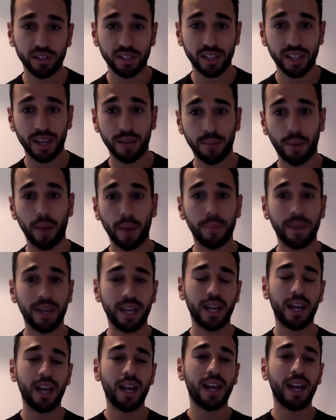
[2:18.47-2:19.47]
So there might
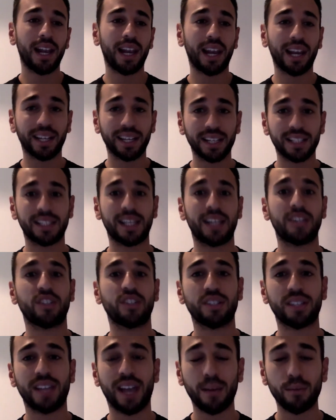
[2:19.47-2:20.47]
be leg
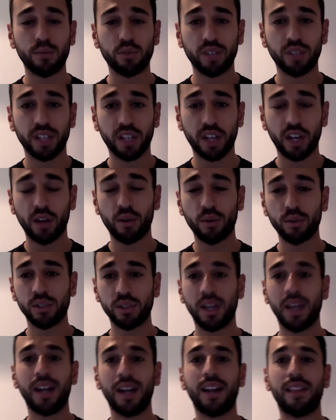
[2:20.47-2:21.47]
extensions, hamstring curls,